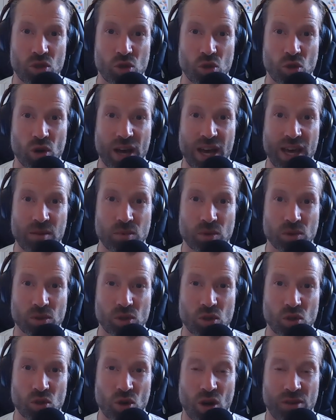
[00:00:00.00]
who are able
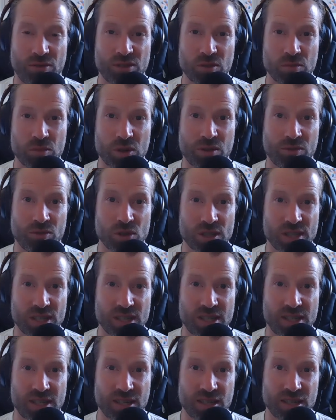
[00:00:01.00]
to offer a bit of
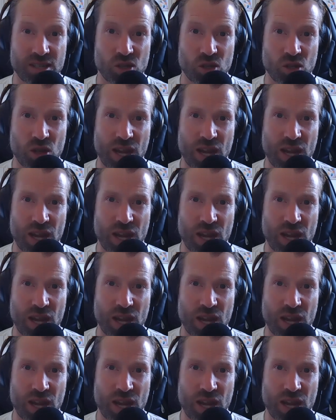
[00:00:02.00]
resistance,